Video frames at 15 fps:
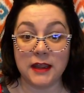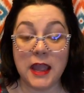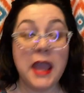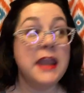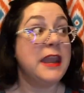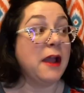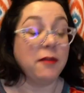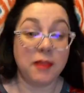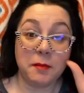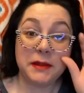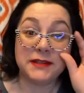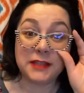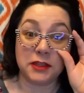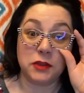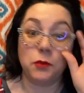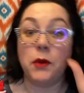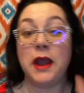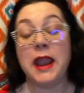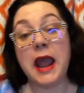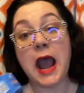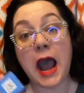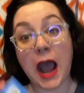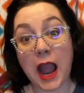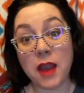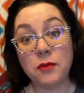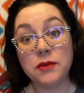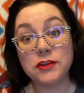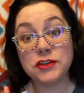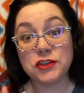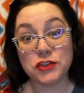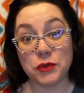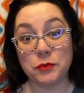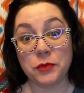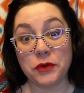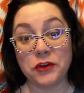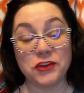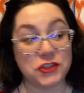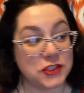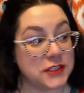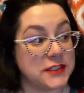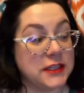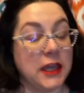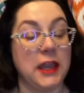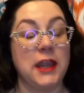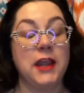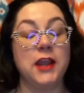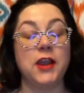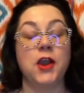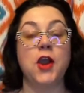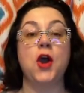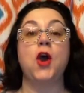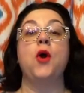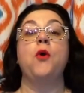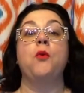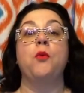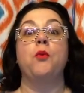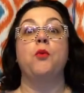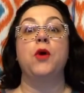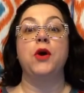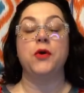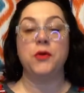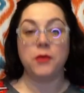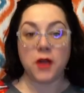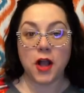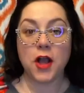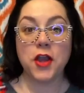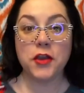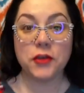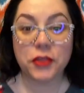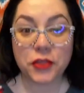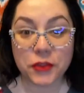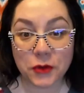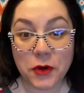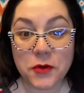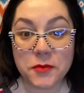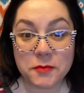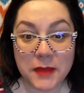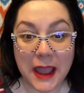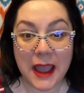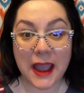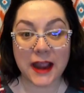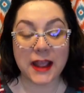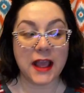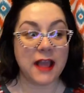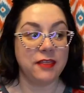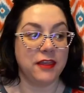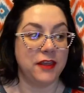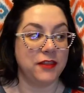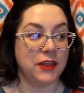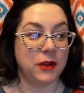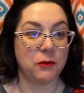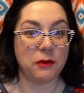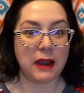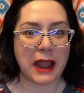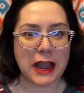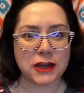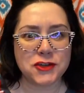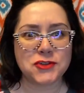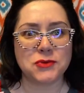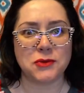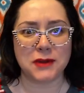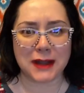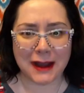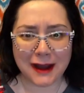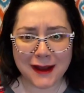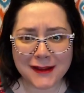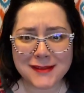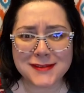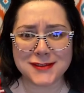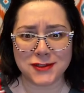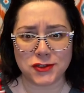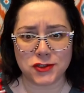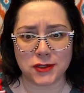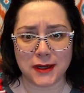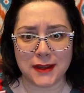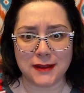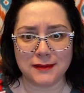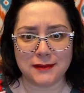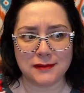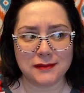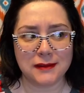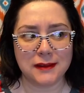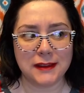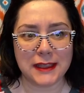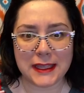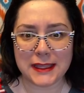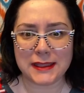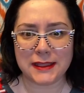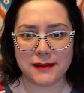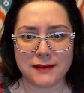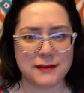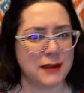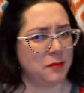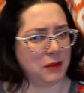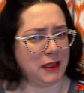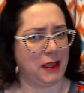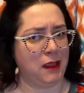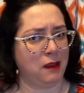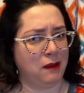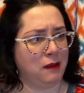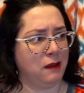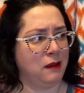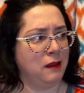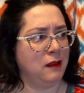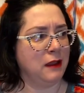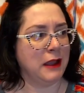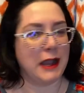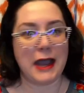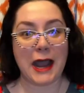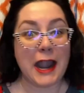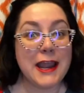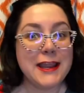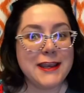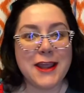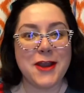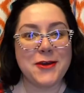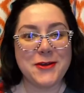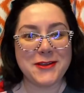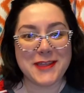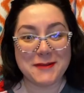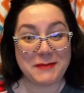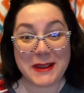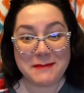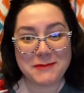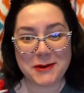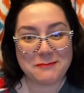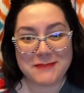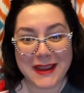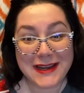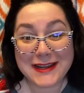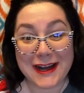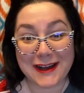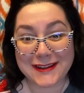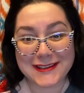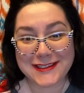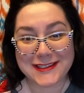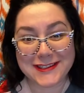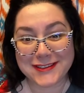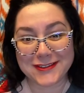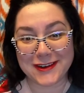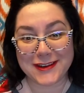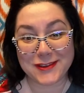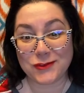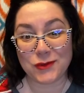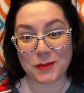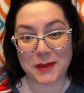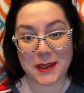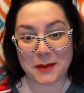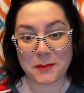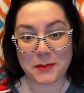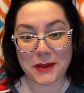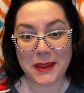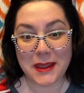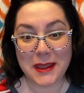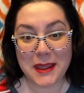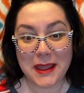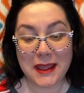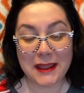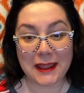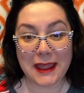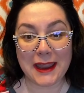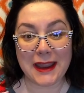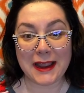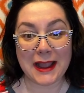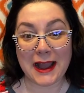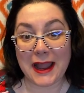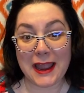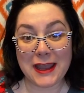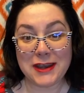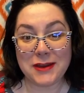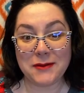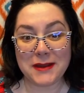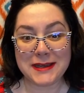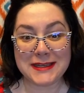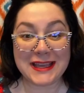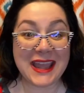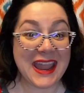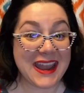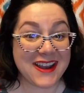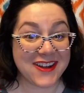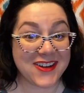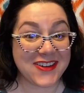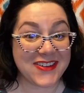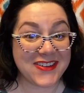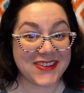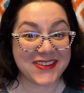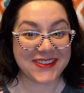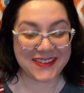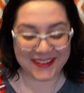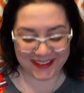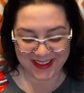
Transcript: Now let me tell you what, I was super just like, whoa, thrown back that there were actual concentrates in this. I'm like, I didn't know that people make concentrates from hemp. Like, I had no idea. Hey, Nicole!